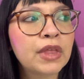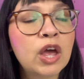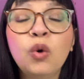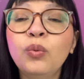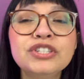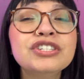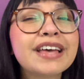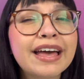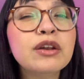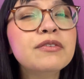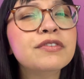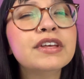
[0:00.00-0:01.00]
Which is
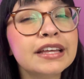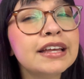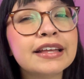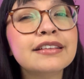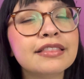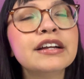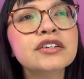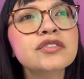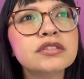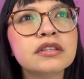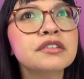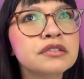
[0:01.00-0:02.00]
kind of,
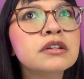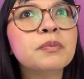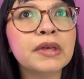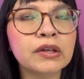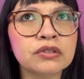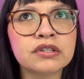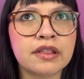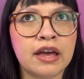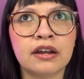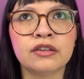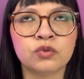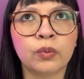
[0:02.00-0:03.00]
there's an appeal to
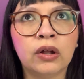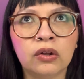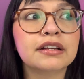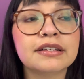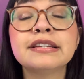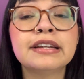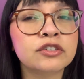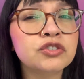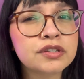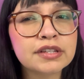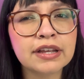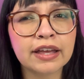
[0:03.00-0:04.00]
that as well. It's an
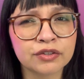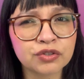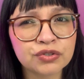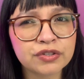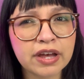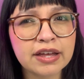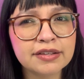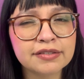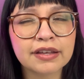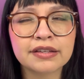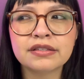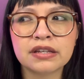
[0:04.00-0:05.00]
interesting exercise
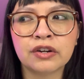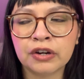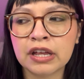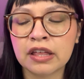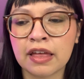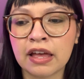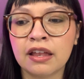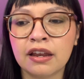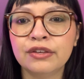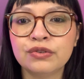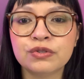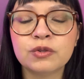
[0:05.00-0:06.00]
considering that
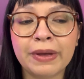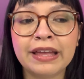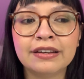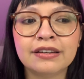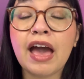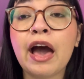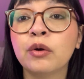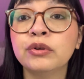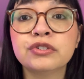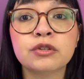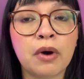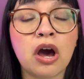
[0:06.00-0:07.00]
you spend
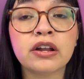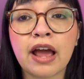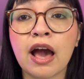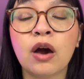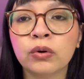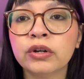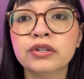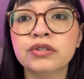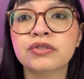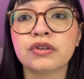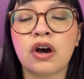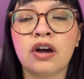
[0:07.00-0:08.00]
hours upon
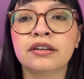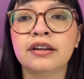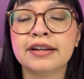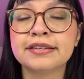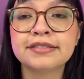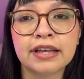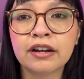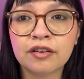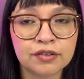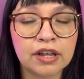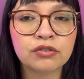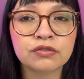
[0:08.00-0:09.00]
hours on a set
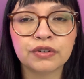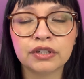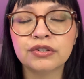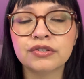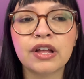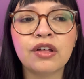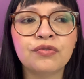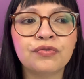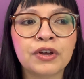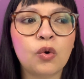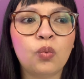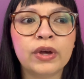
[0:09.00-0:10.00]
of nails for yourself,
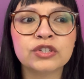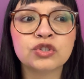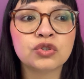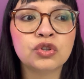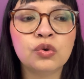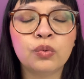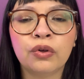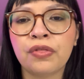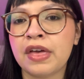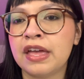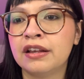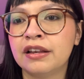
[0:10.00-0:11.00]
which you will
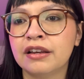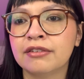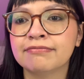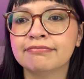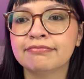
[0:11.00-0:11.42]
then